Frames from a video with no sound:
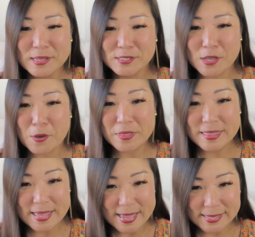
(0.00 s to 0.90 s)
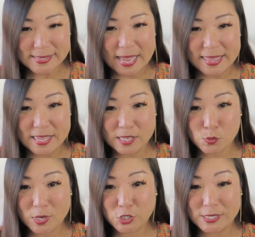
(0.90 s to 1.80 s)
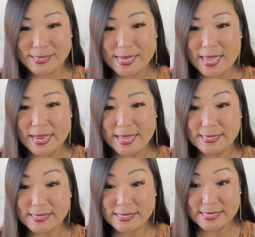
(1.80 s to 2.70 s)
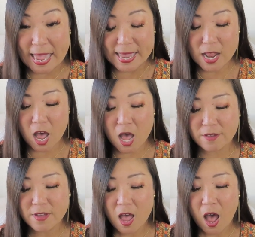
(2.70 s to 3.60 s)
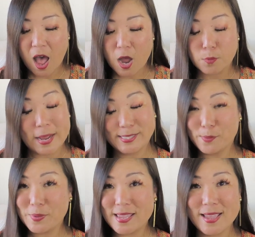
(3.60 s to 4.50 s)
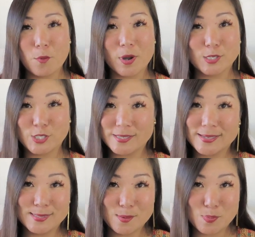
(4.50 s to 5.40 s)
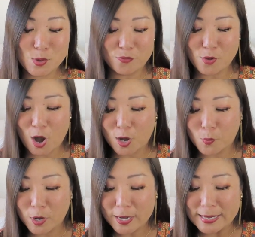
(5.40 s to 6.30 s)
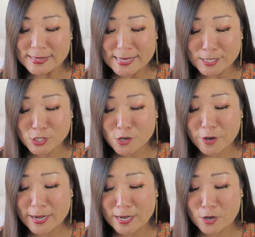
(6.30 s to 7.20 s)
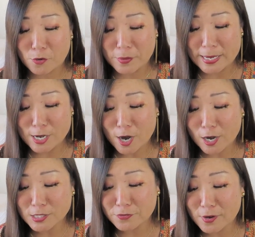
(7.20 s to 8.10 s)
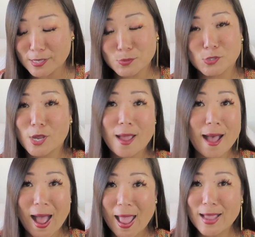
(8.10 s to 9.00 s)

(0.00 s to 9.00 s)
So this, I think, is what she did instead of recipe where she does the beautiful artwork. Instead, she created greeting cards for us, which I